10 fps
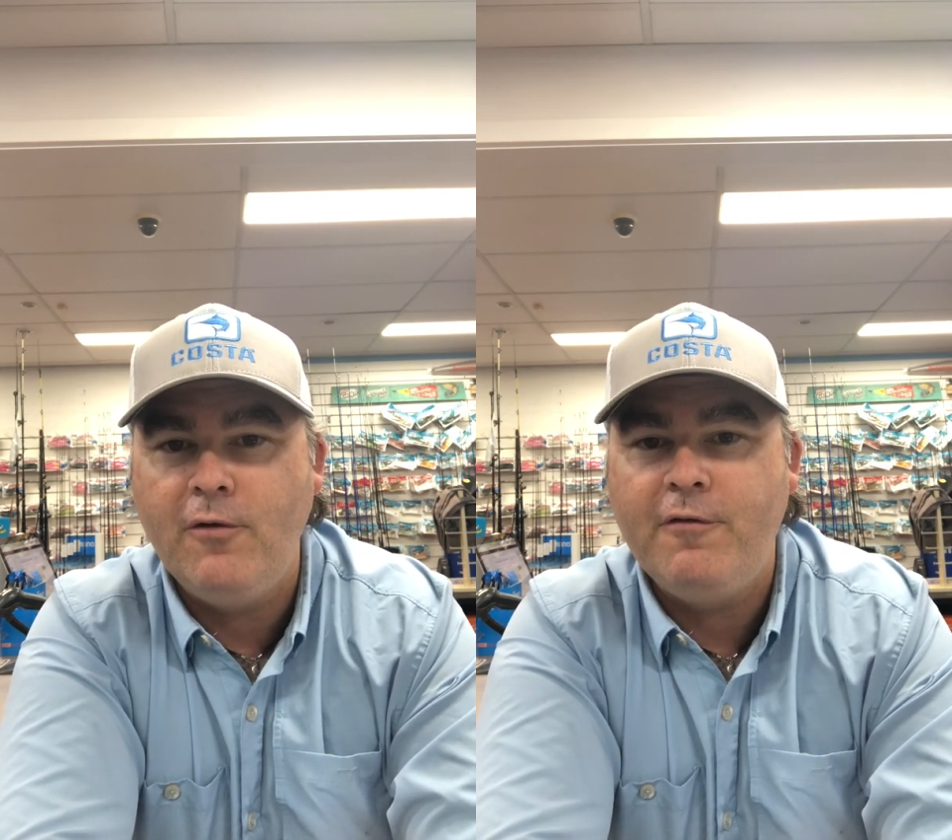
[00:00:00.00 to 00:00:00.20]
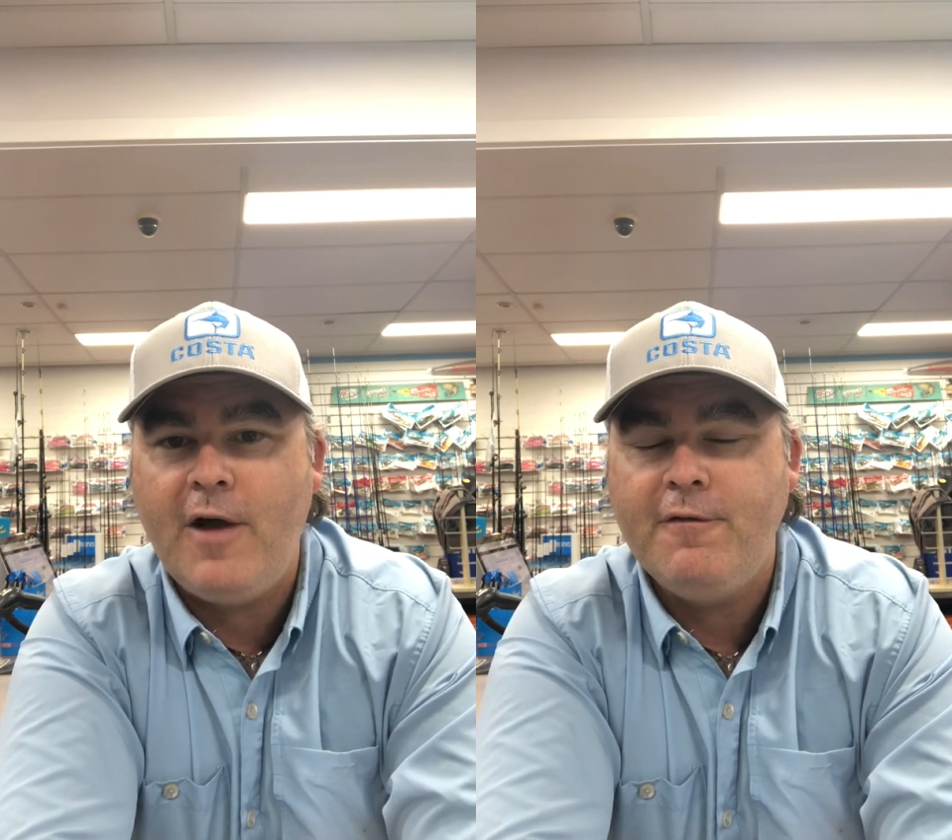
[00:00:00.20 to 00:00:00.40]

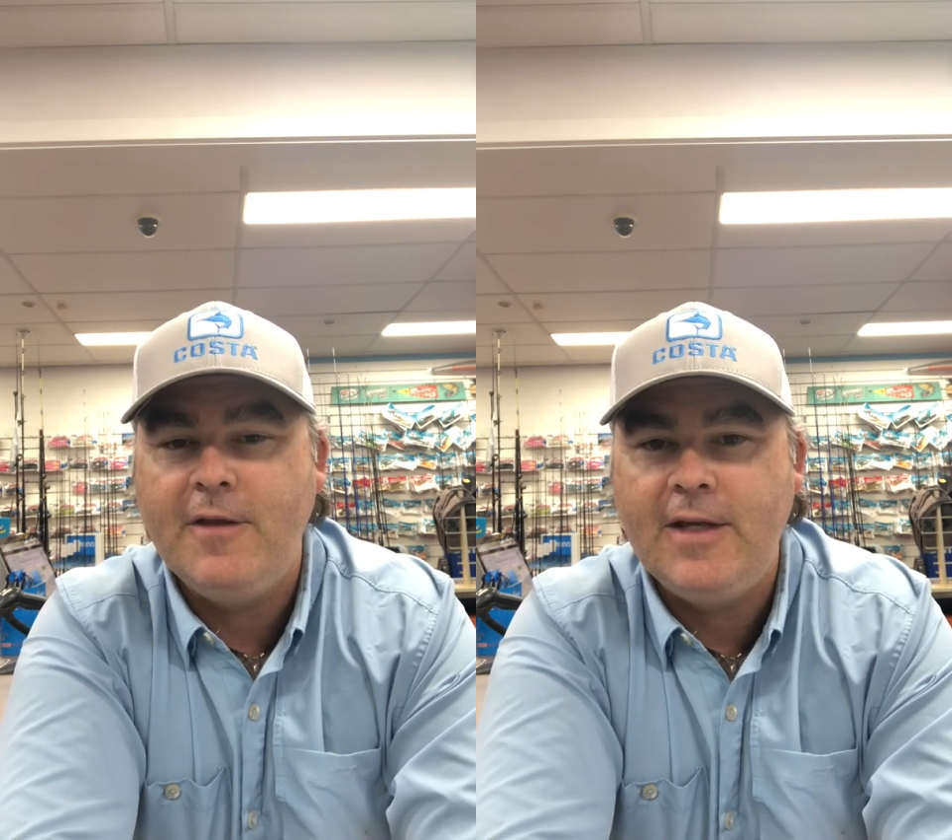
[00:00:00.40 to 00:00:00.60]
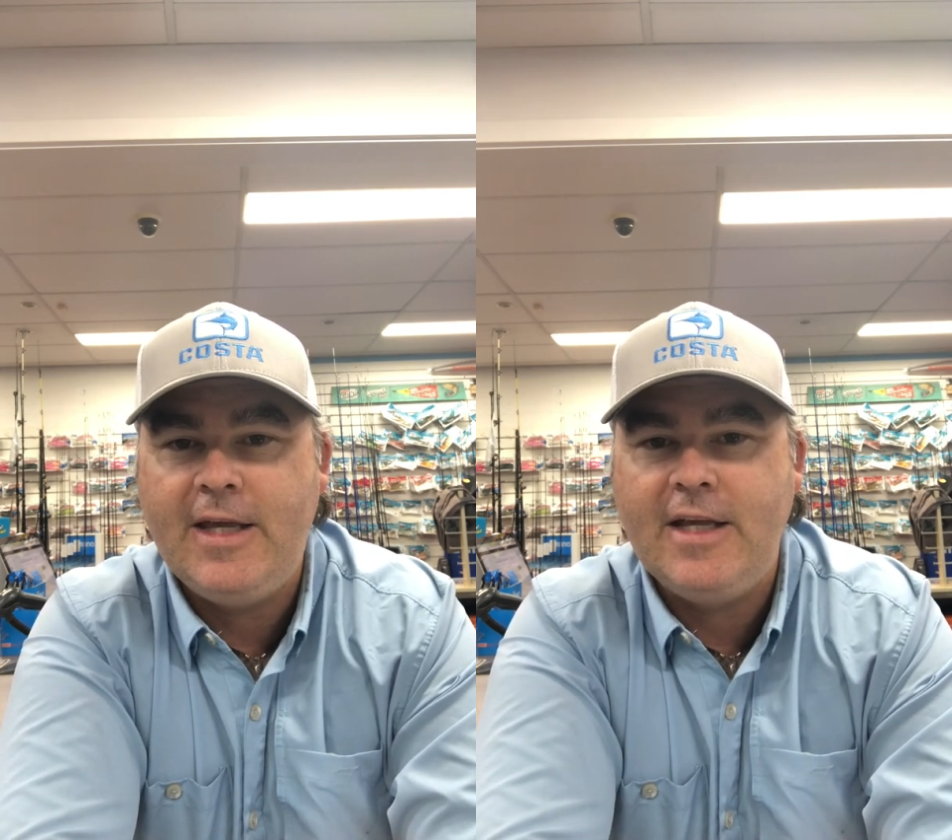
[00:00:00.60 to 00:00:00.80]
Good fun
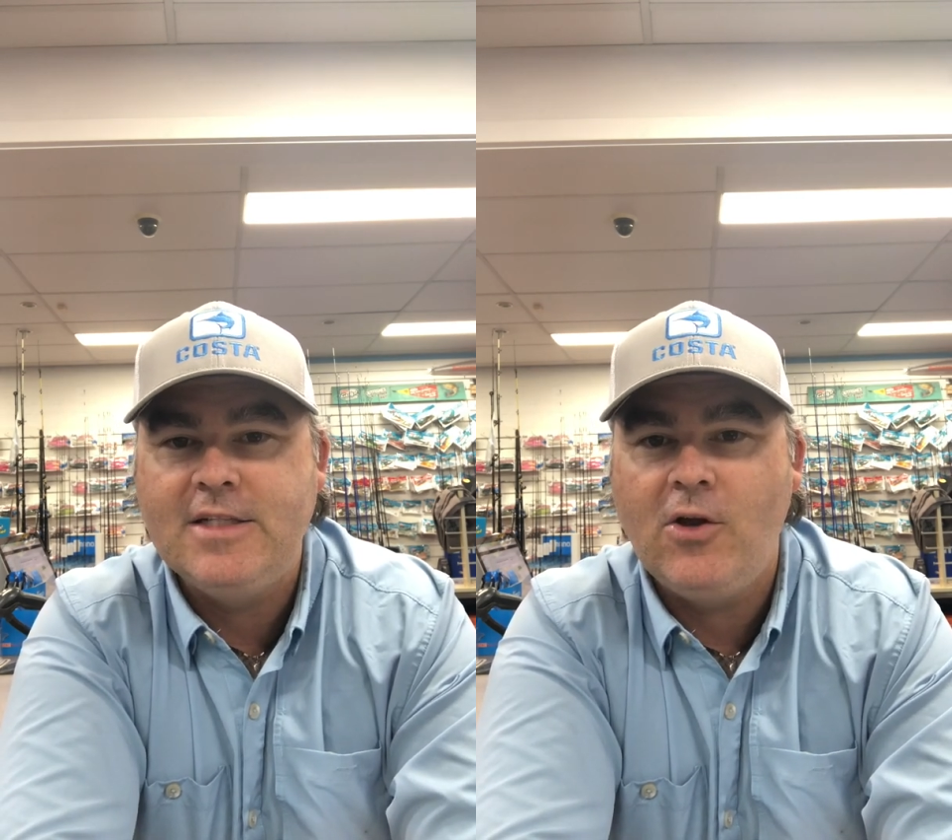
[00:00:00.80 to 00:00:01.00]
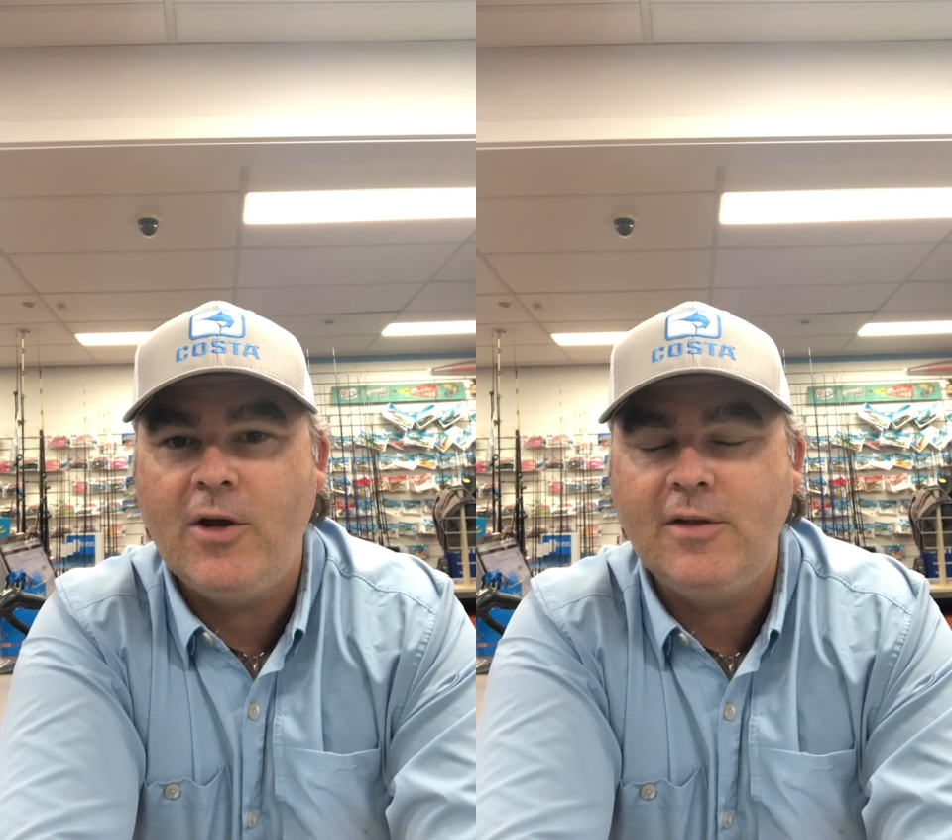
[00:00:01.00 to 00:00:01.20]
for the
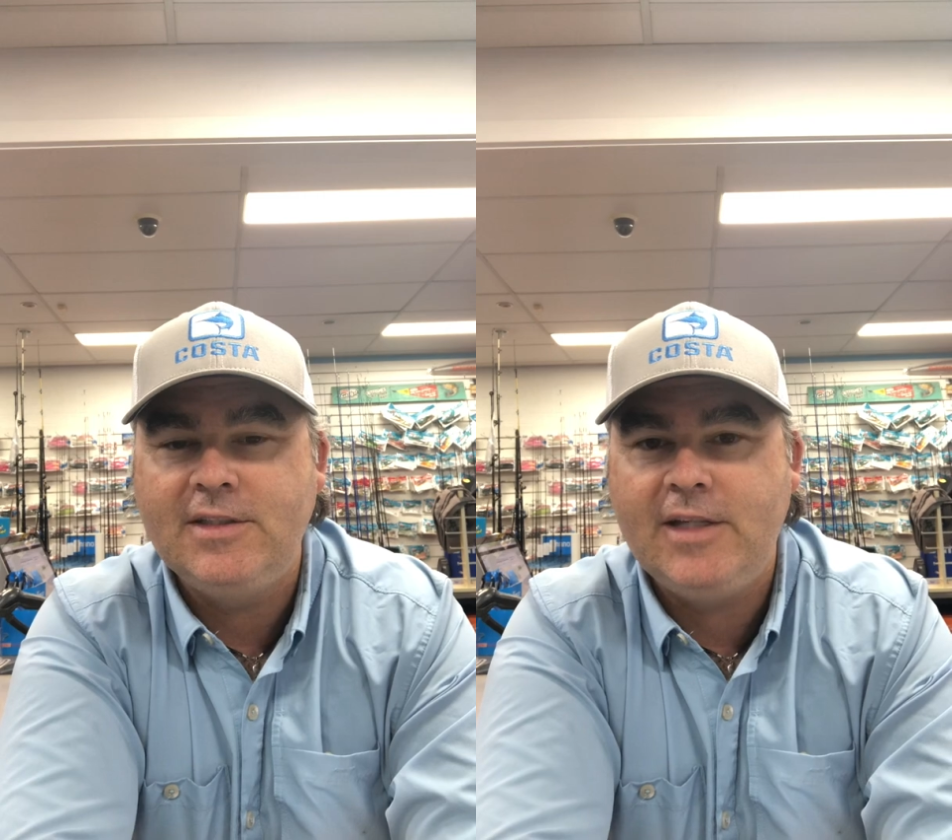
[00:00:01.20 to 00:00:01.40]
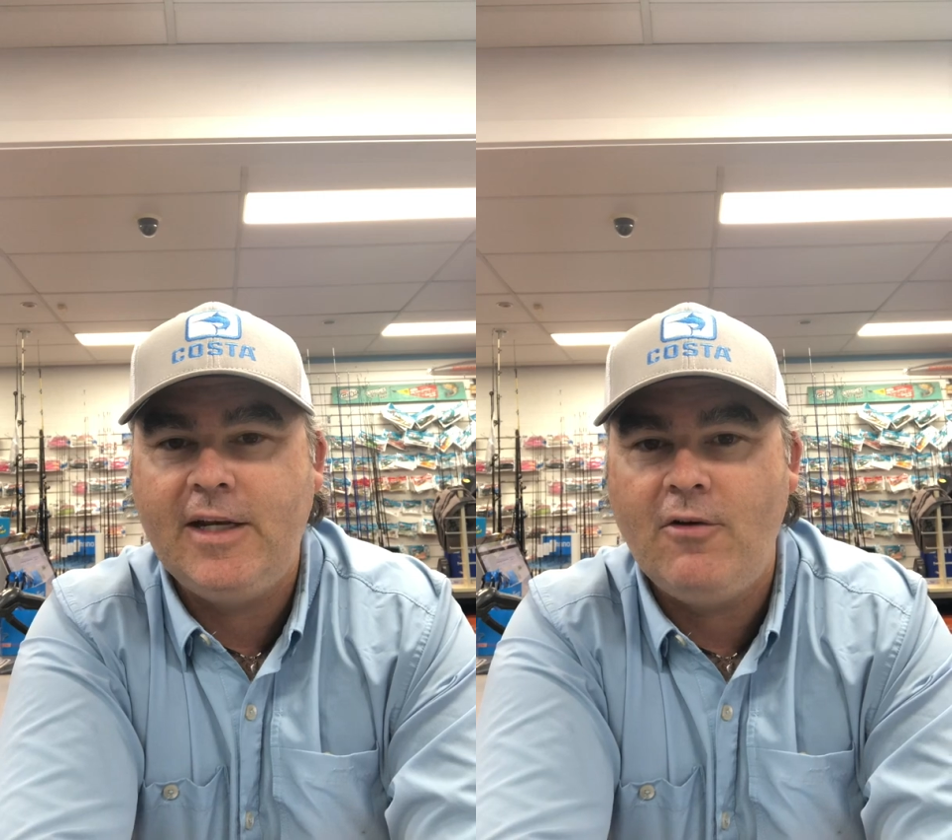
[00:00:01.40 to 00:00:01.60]
kids, like I
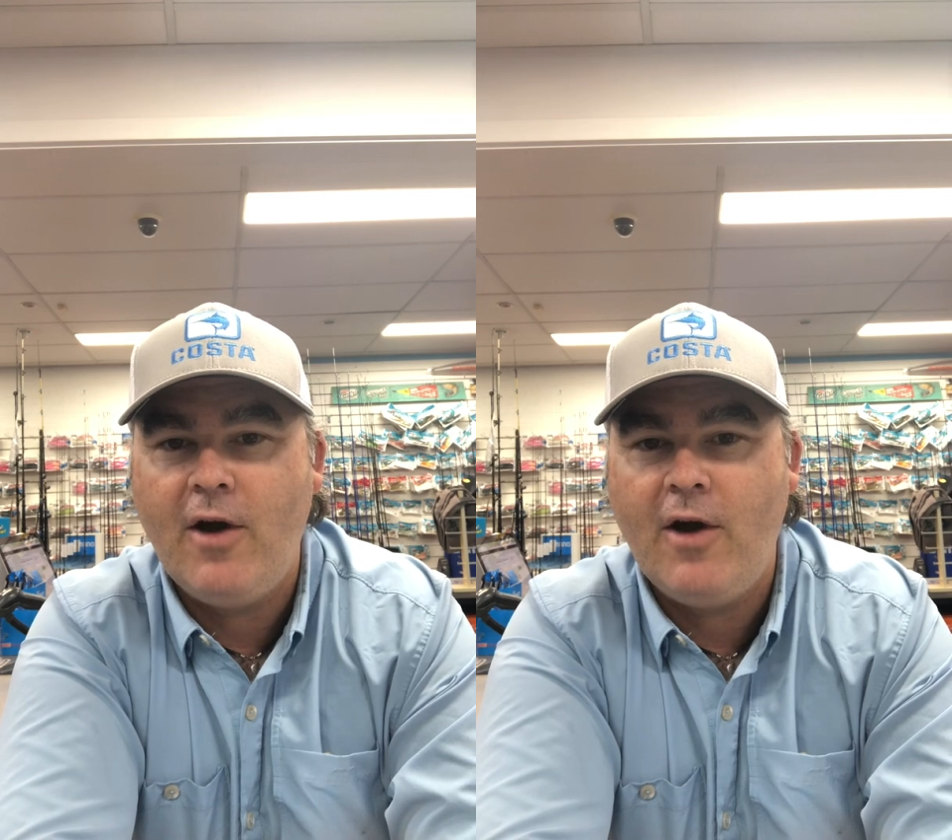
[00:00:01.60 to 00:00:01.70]
said.